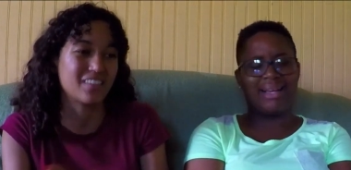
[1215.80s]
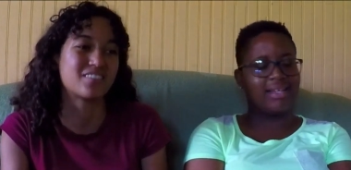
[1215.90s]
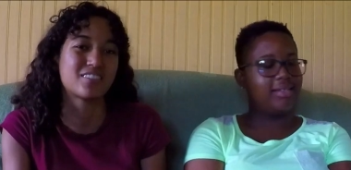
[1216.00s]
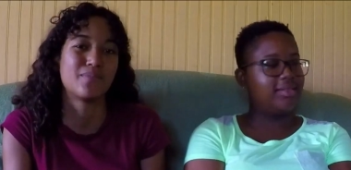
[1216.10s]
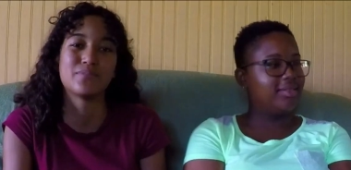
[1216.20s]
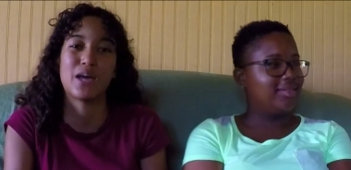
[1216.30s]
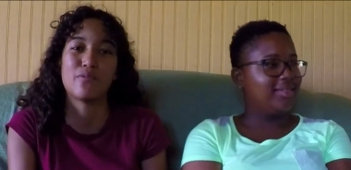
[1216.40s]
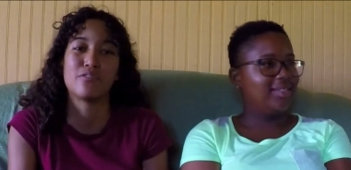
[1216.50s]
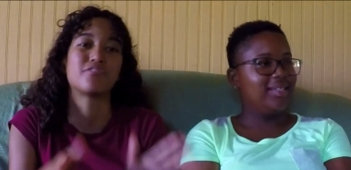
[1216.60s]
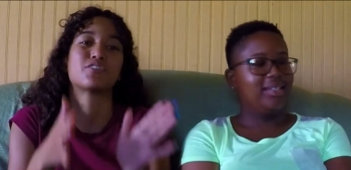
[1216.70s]
Speaker 1: add some type
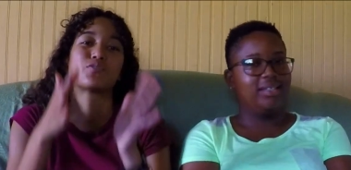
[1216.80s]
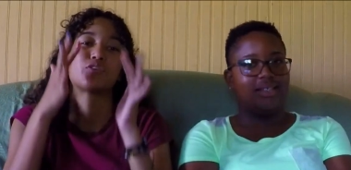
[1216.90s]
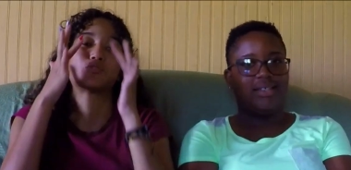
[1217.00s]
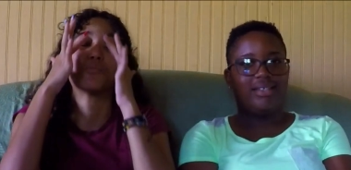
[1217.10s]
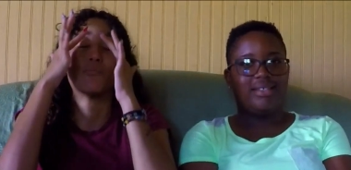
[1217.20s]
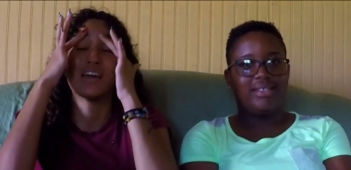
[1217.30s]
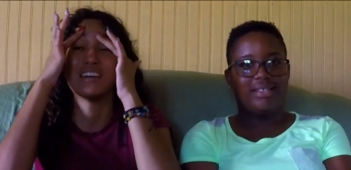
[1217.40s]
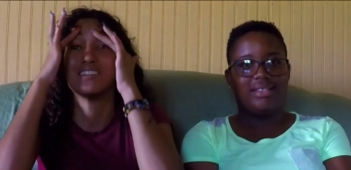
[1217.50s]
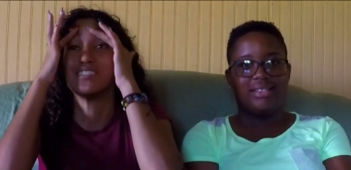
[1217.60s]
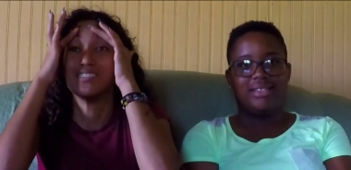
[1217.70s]
of thing to it to make
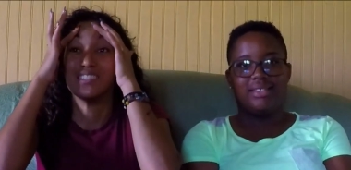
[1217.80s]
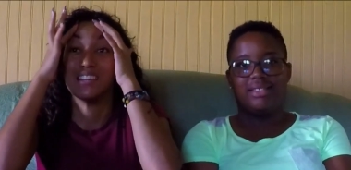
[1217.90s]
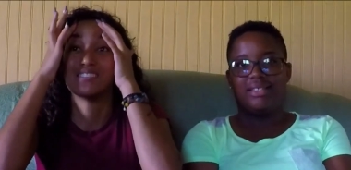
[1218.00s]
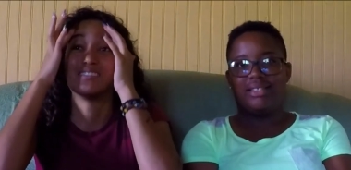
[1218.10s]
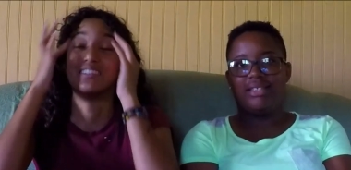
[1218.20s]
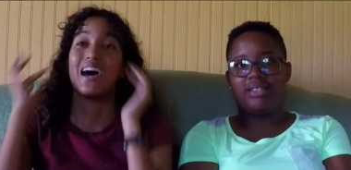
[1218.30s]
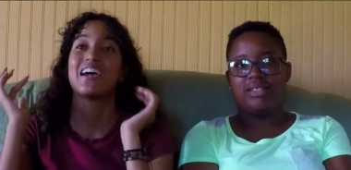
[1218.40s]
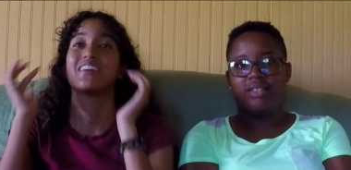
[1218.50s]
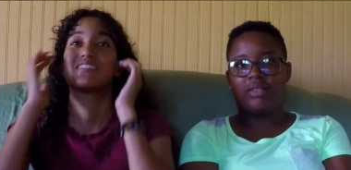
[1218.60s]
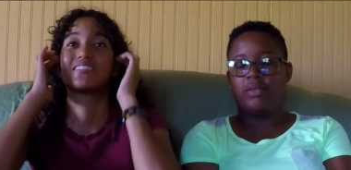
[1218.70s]
it taste
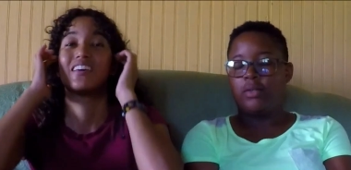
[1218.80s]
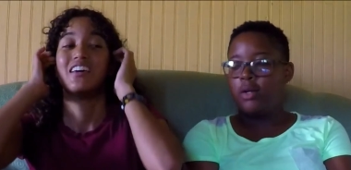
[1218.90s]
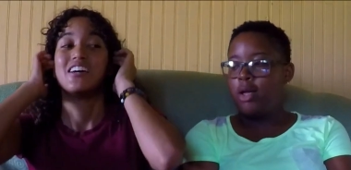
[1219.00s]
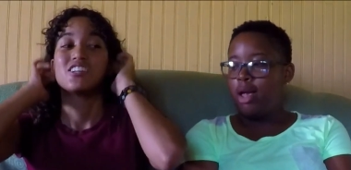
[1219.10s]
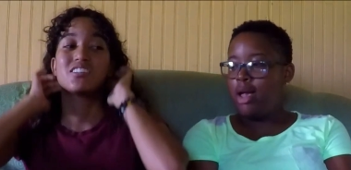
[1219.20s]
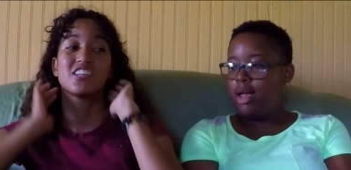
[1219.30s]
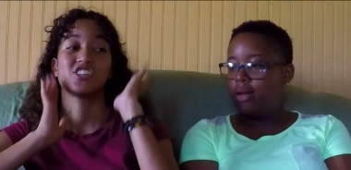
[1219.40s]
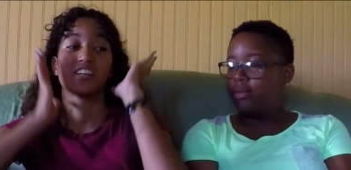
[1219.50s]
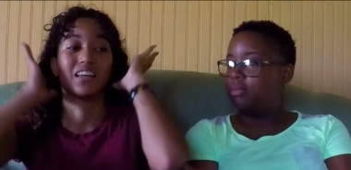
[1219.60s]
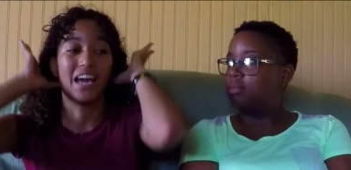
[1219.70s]
nice. She said
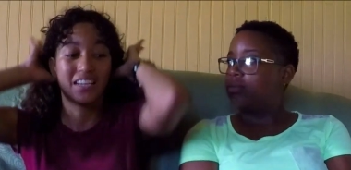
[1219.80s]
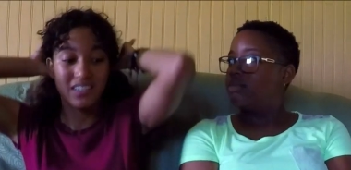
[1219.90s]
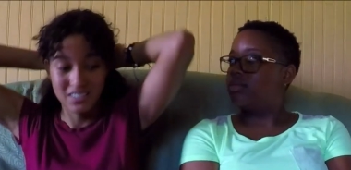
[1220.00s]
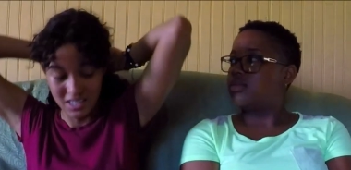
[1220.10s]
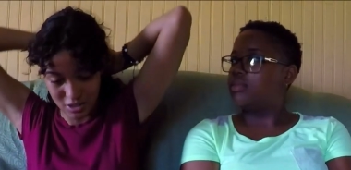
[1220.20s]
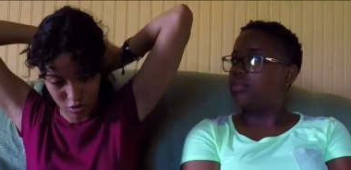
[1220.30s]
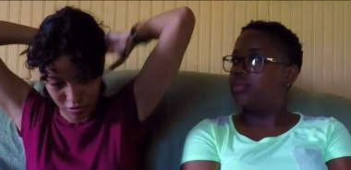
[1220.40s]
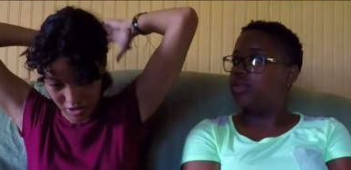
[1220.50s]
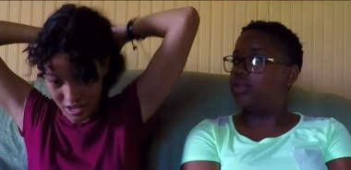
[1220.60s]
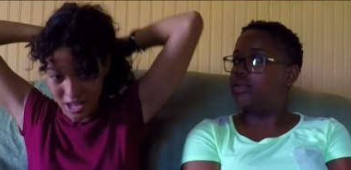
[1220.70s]
she liked the taste of
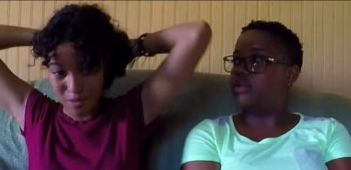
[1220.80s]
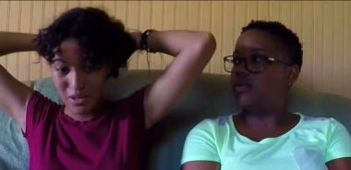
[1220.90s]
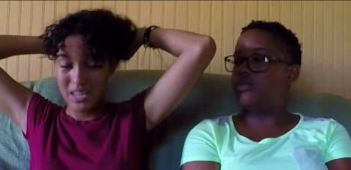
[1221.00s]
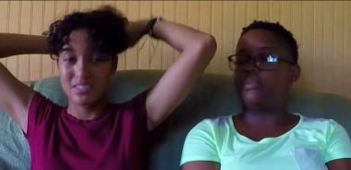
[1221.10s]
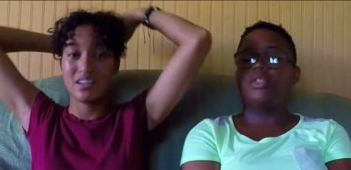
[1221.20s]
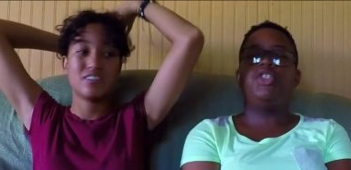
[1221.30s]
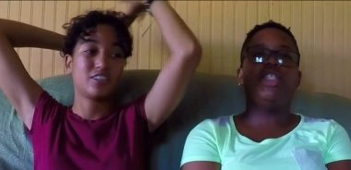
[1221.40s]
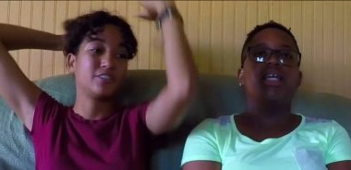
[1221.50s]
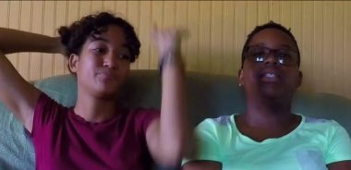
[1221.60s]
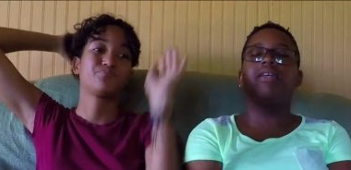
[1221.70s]
it, but I tell she her she
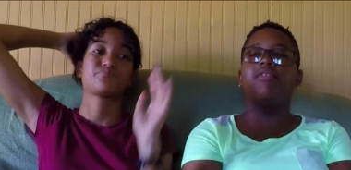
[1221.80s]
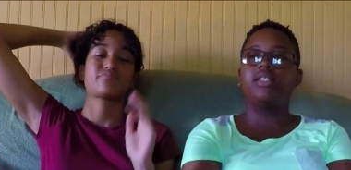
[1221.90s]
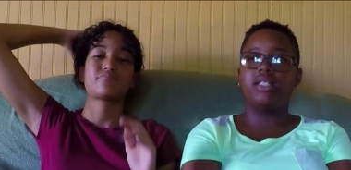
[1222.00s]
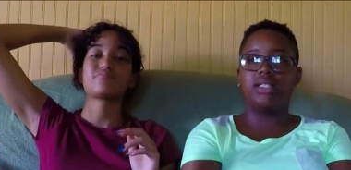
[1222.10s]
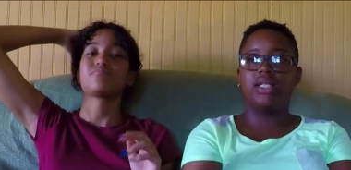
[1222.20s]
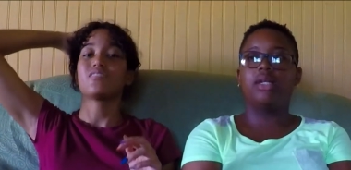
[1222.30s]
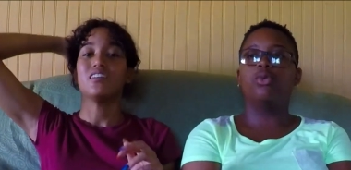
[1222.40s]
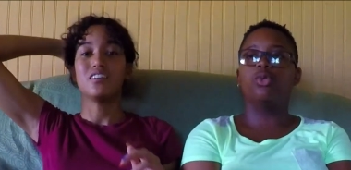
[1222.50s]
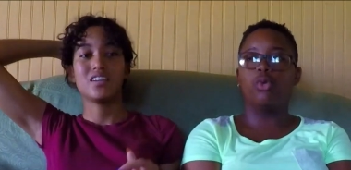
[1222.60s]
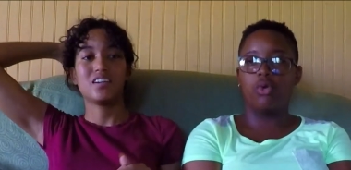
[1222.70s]
has
Speaker 2: never tasted a
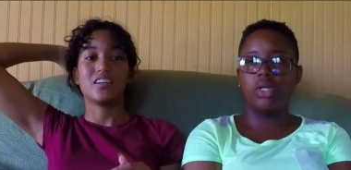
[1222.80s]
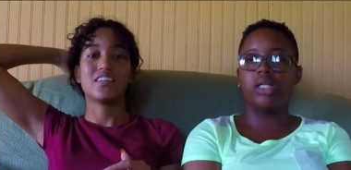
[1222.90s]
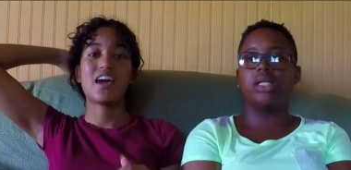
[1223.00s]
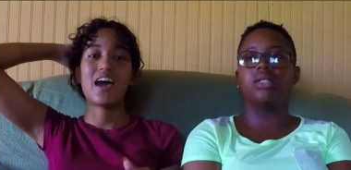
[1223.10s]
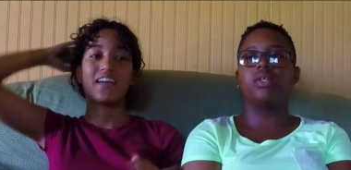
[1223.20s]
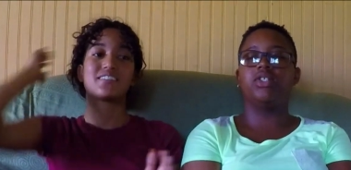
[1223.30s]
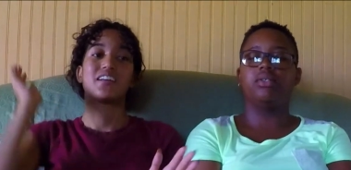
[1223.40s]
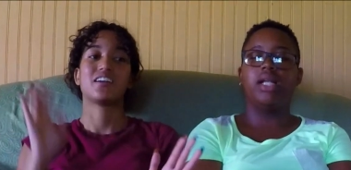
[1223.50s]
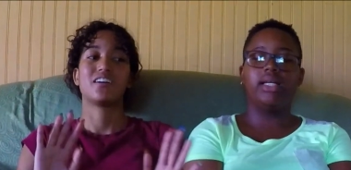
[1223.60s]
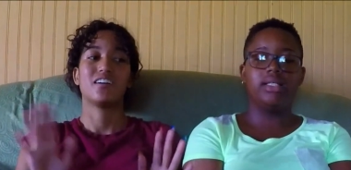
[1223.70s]
good coconut. Yeah, I
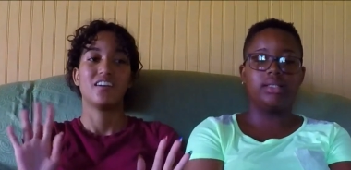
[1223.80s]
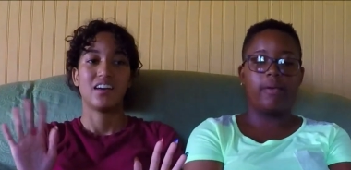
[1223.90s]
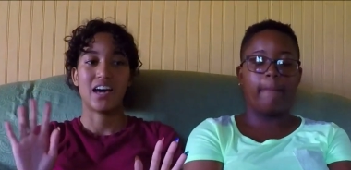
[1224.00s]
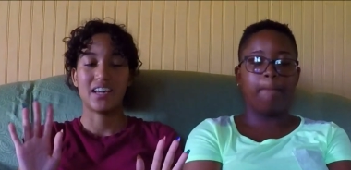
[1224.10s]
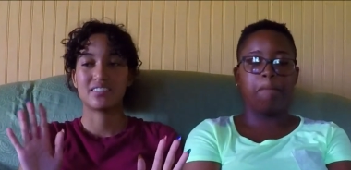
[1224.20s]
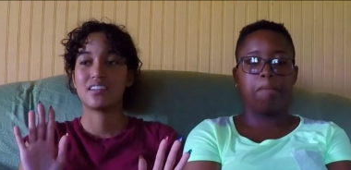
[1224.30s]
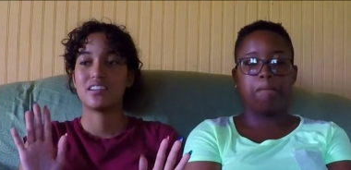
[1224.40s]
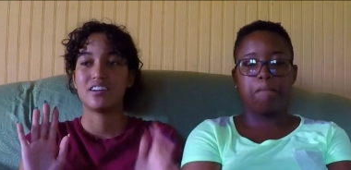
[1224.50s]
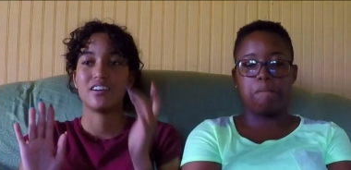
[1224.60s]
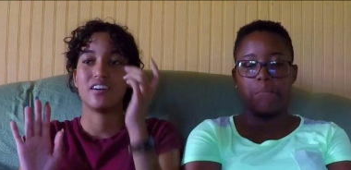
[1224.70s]
tell her like
Speaker 1: I tell
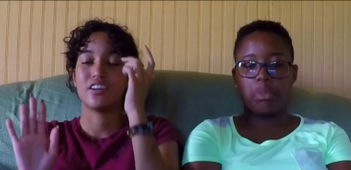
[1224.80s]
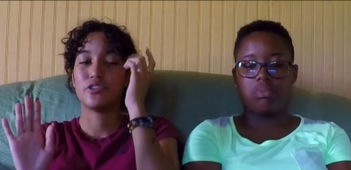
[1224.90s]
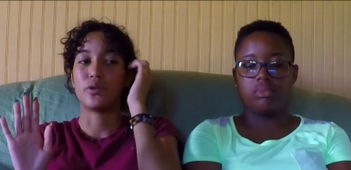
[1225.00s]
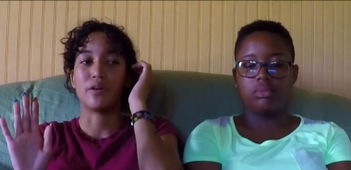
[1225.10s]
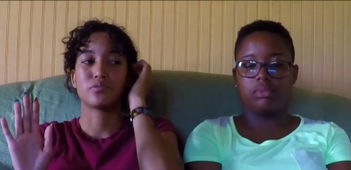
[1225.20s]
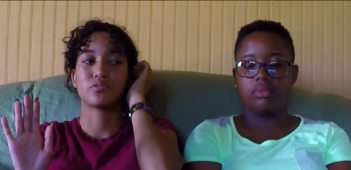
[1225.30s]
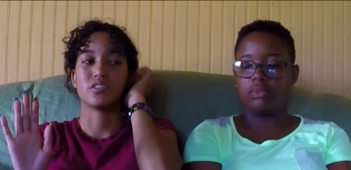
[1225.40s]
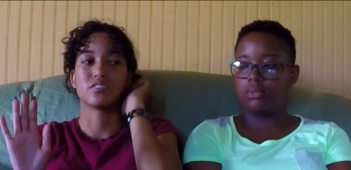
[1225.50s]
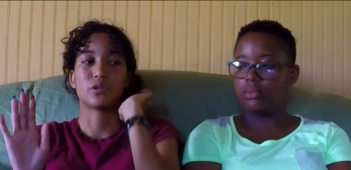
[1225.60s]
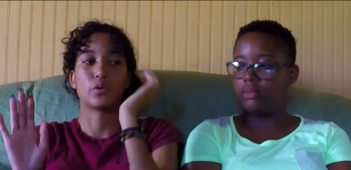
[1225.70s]
her you have to
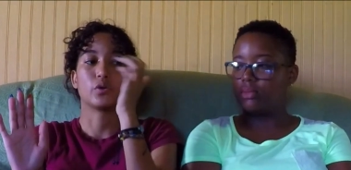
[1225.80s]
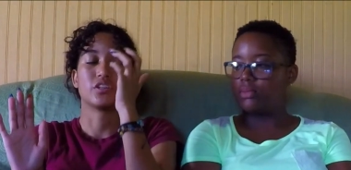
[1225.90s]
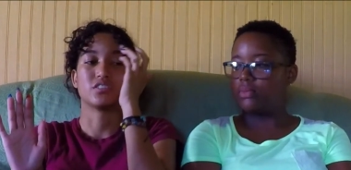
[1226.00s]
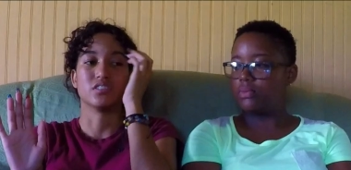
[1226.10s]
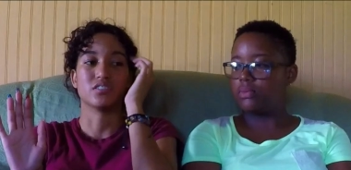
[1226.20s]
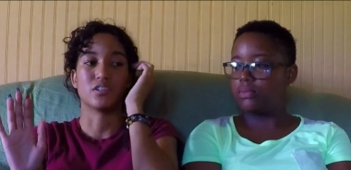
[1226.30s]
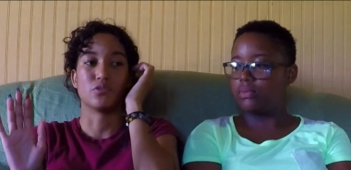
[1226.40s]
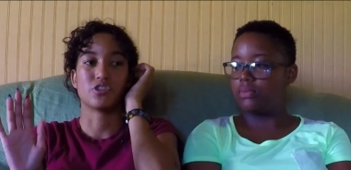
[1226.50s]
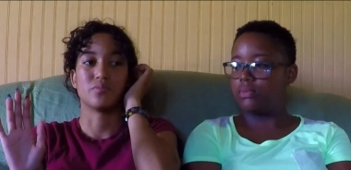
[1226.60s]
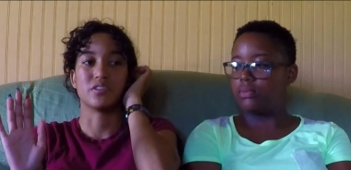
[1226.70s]
taste the coconut in
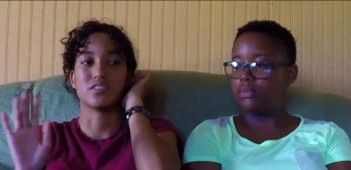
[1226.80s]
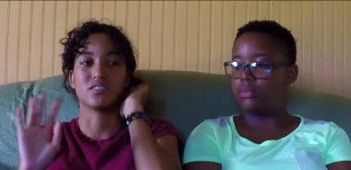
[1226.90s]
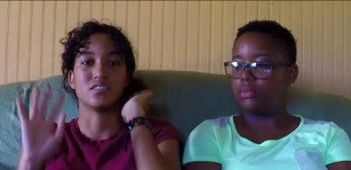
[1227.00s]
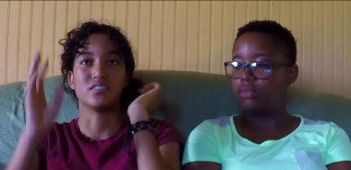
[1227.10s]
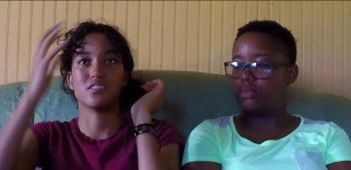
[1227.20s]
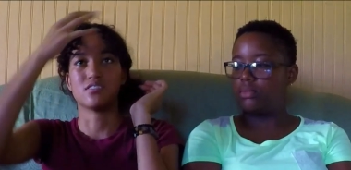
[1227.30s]
Saint because it, it's